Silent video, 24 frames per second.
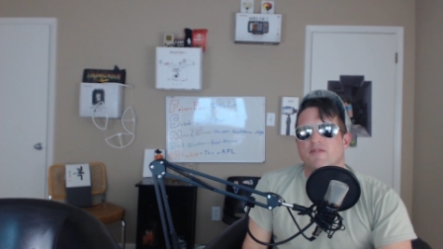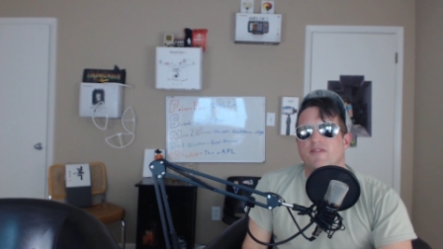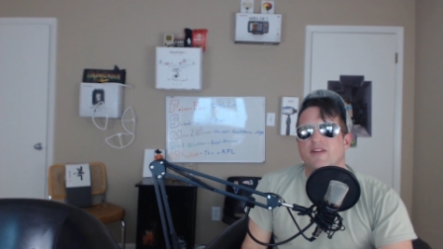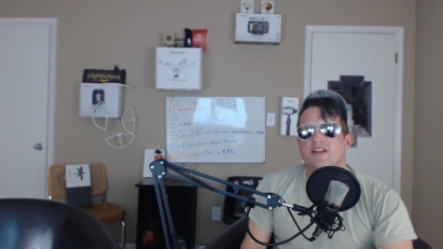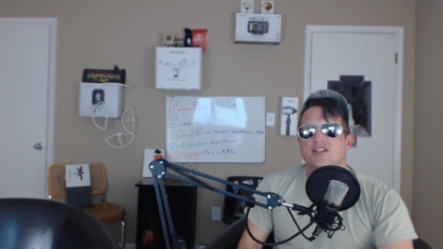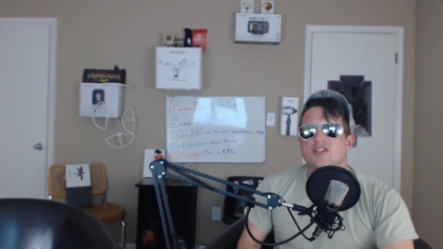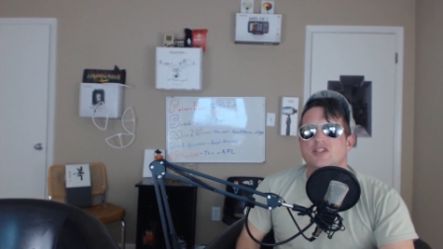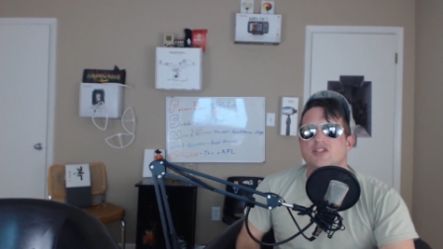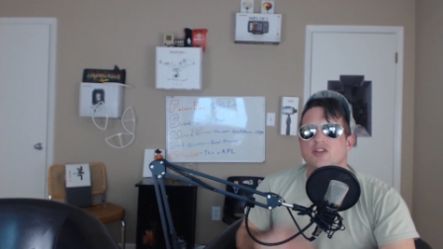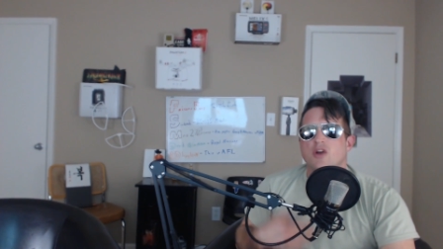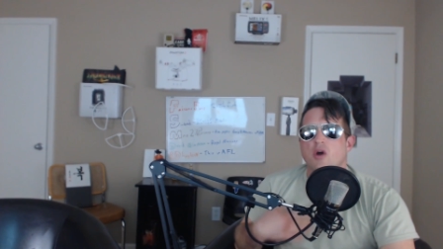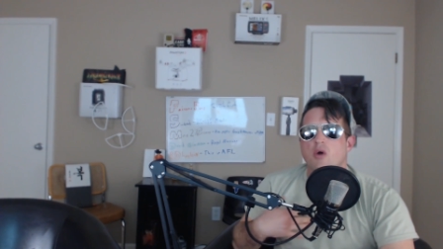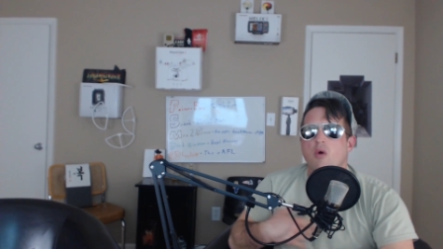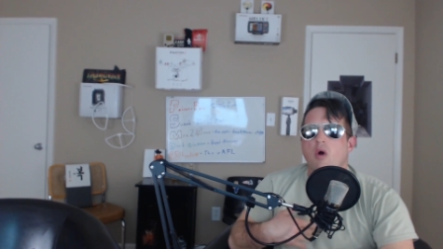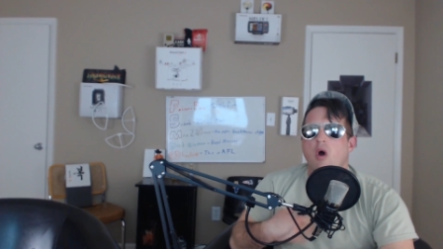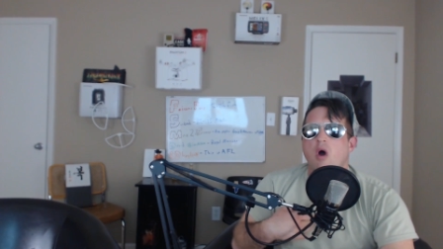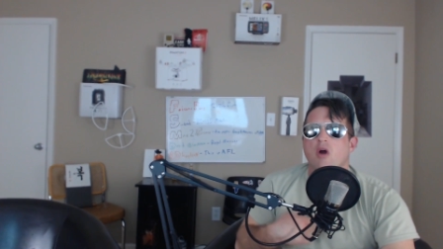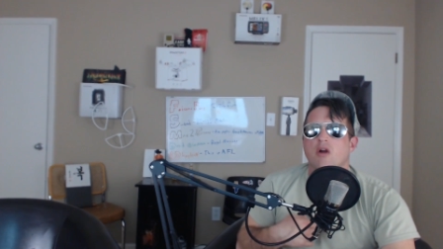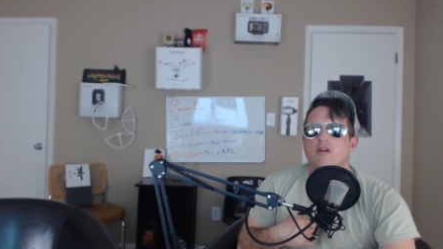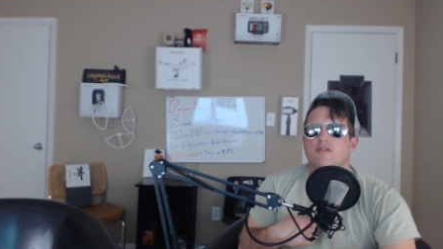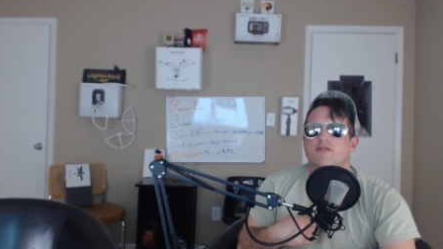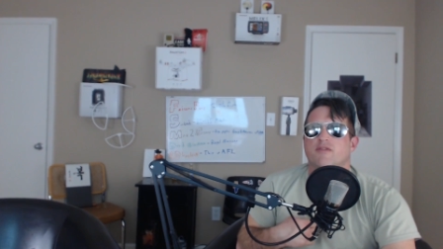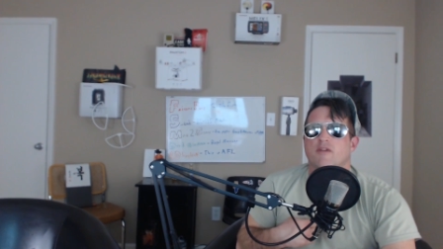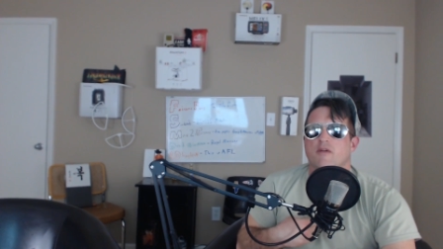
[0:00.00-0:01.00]
It's so
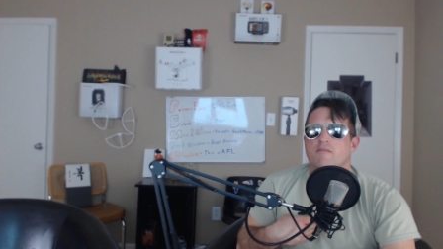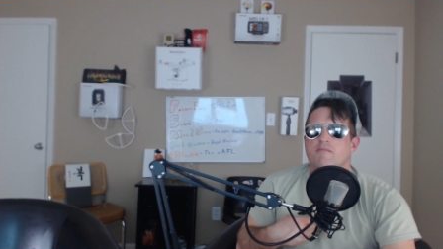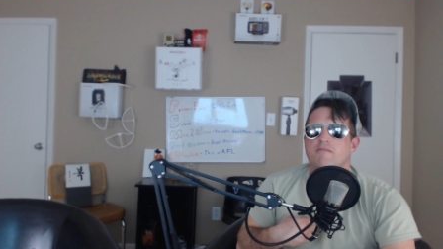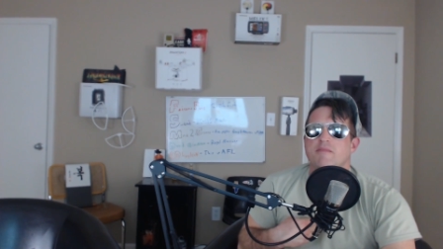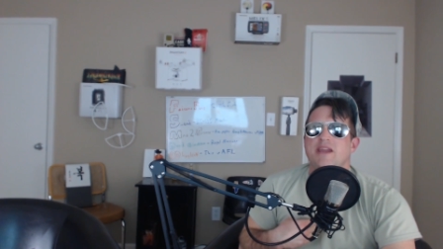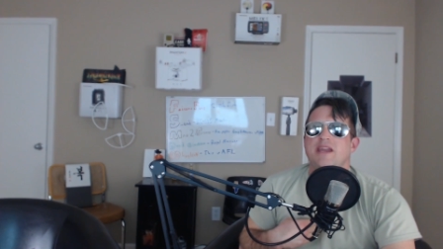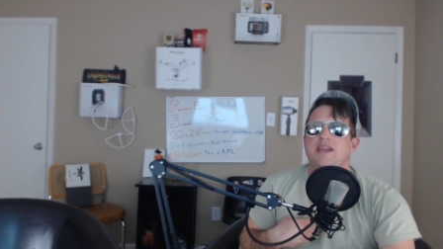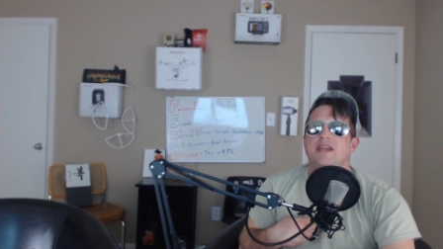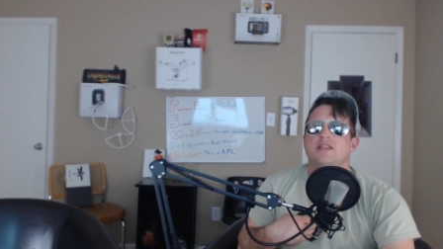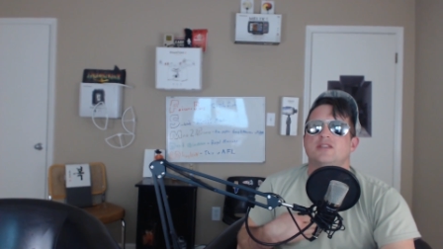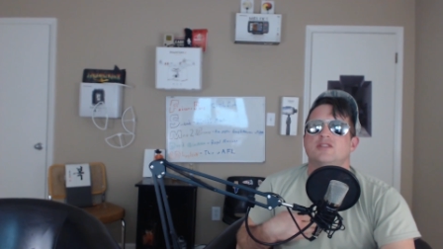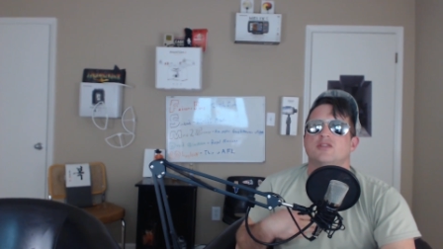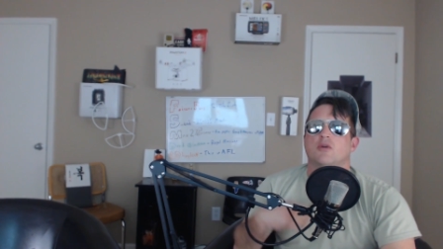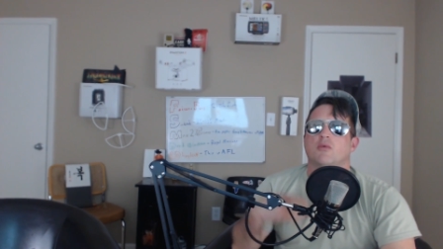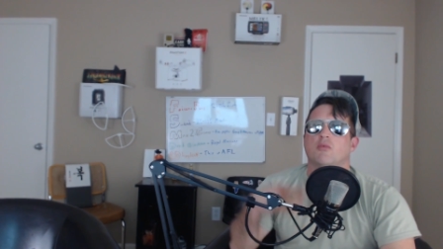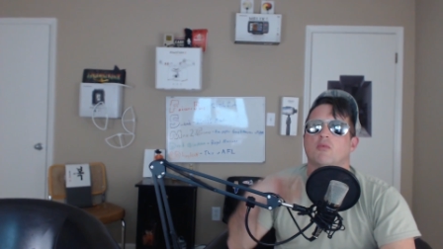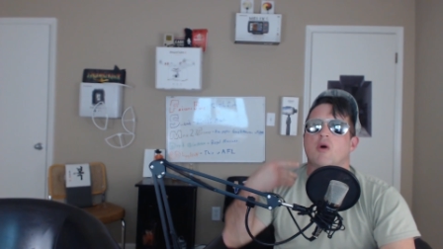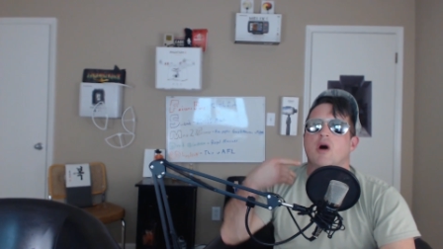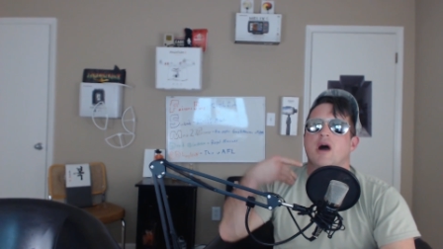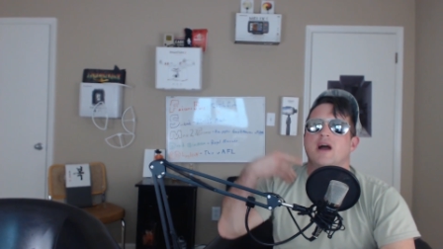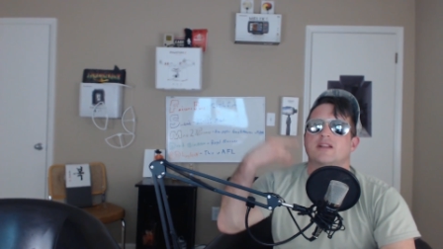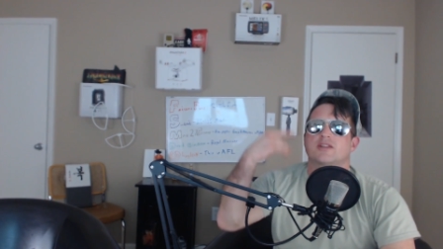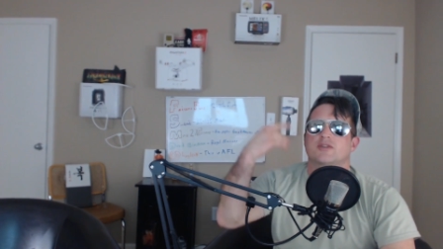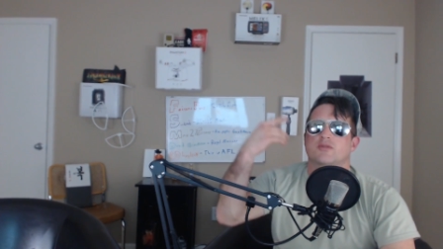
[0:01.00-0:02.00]
hard for me to
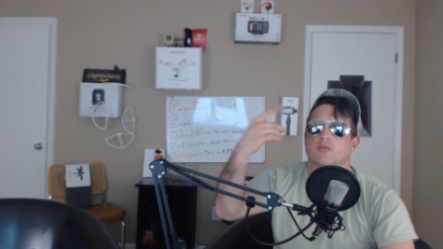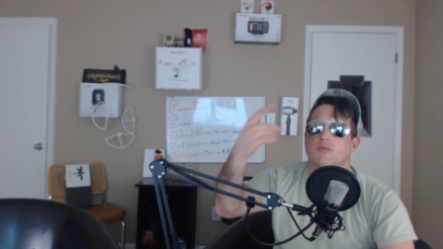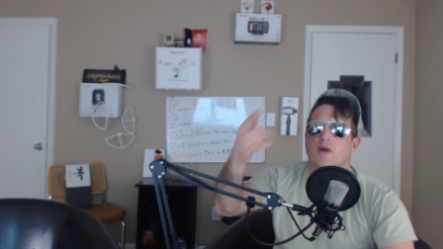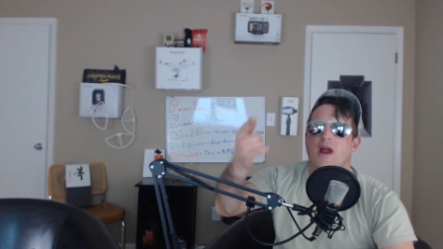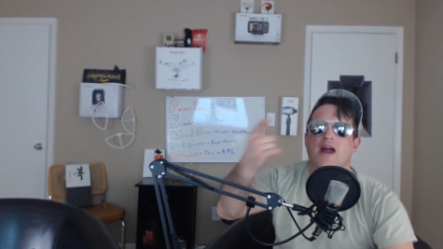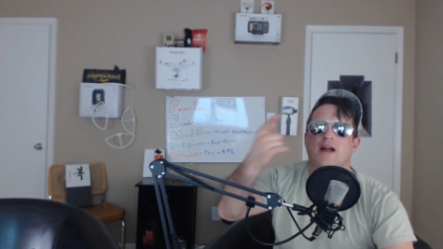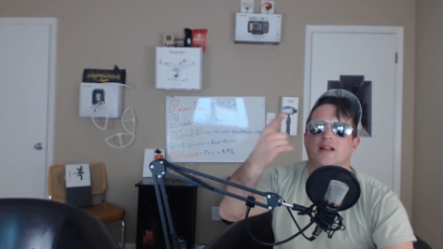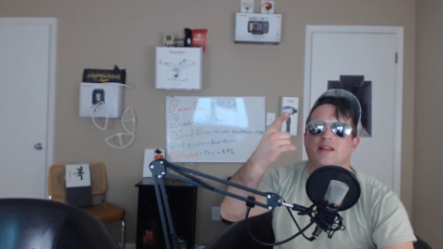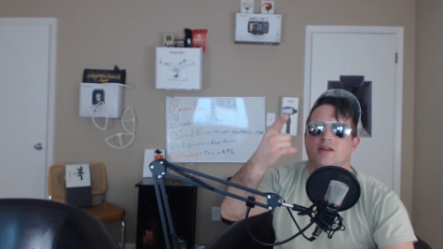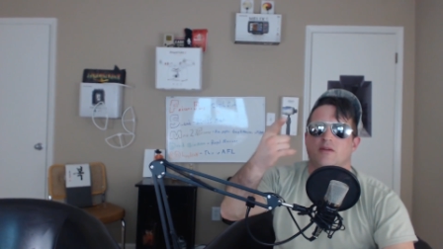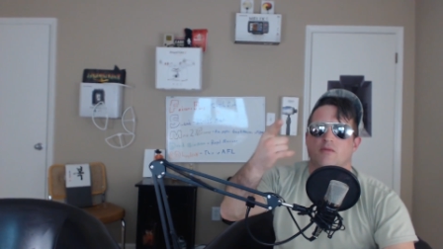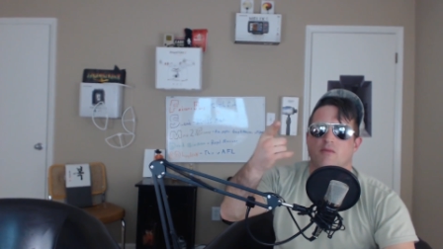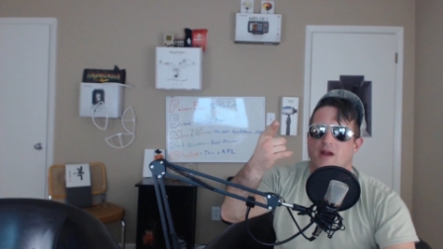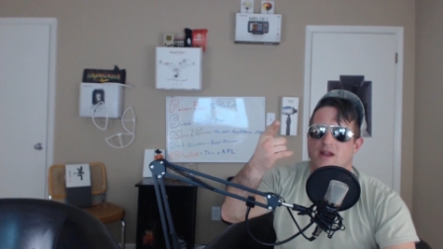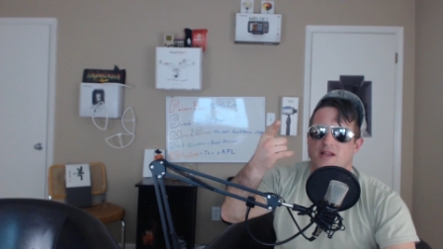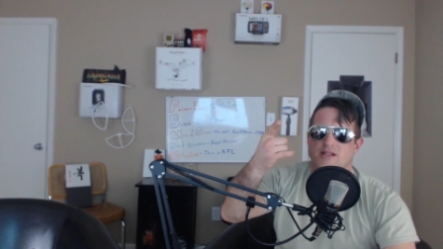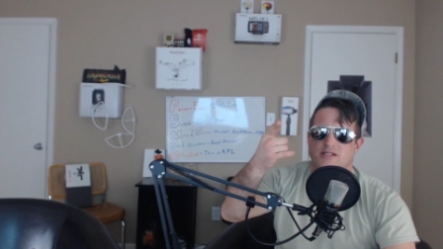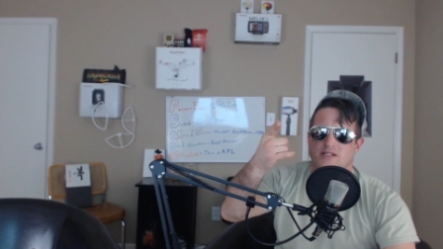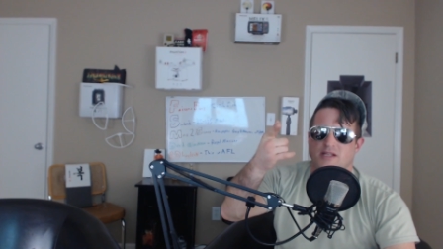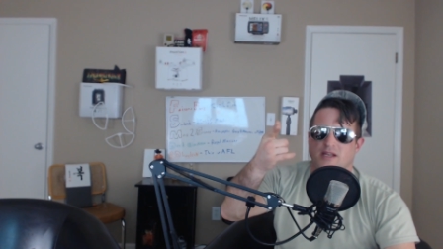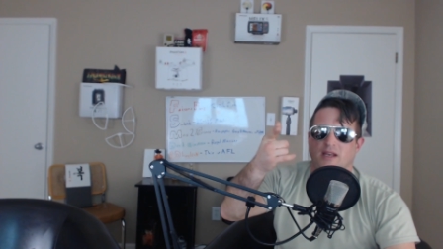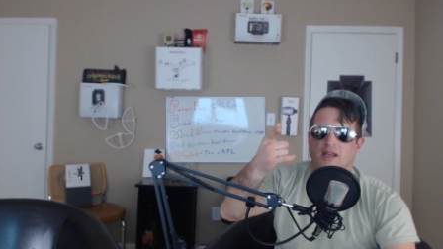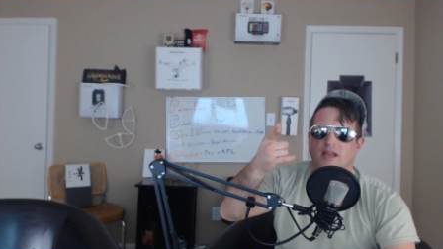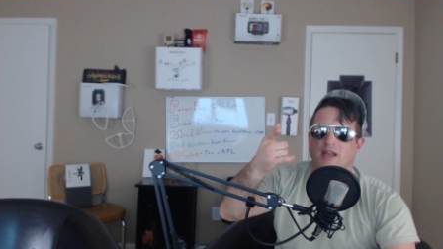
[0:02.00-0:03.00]
watch rally
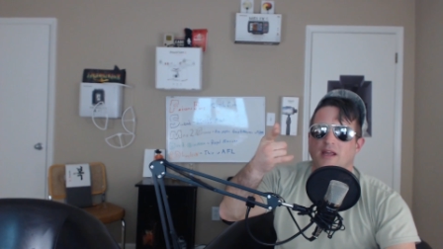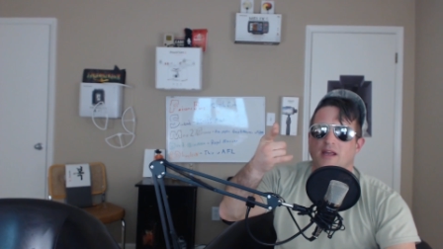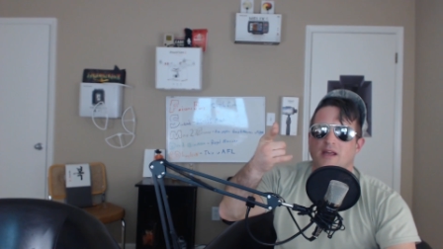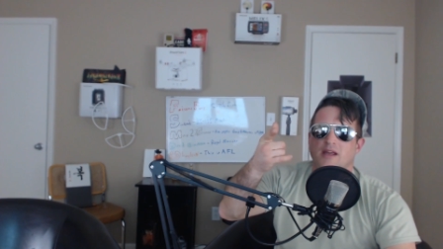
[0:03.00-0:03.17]
racing.